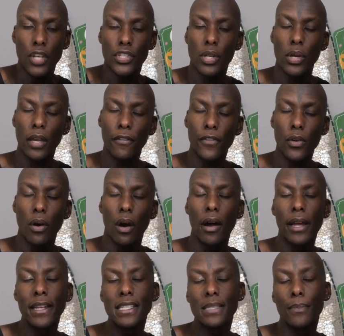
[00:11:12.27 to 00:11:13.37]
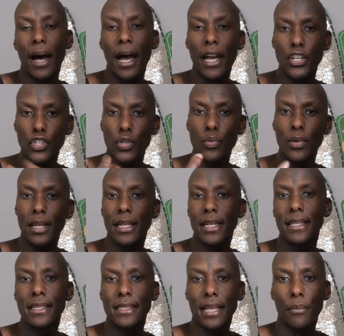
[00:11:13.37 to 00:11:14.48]
So if you are inspired to
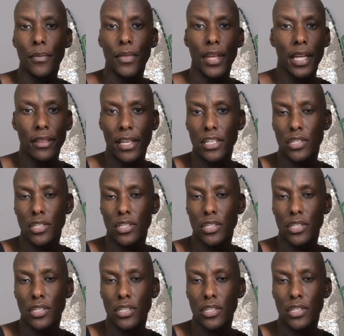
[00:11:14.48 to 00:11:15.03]
release something,